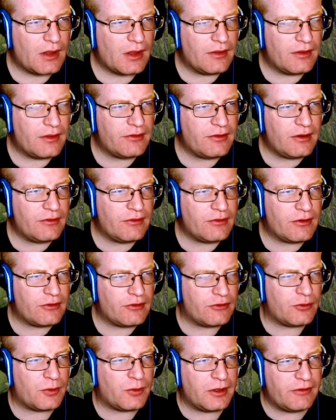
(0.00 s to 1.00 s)
This gives
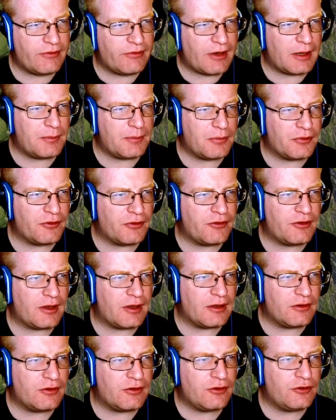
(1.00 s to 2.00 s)
us
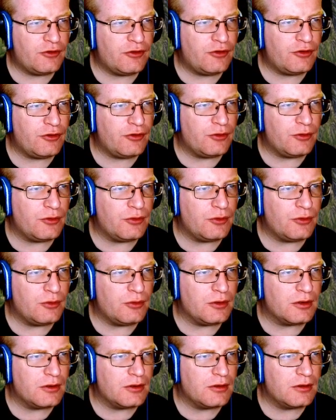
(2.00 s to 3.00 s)
25%
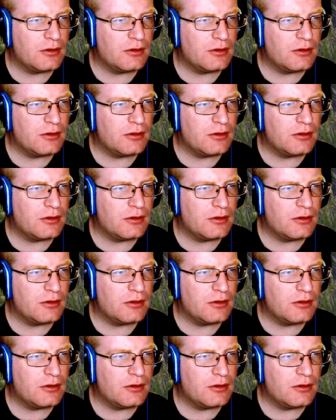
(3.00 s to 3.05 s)
to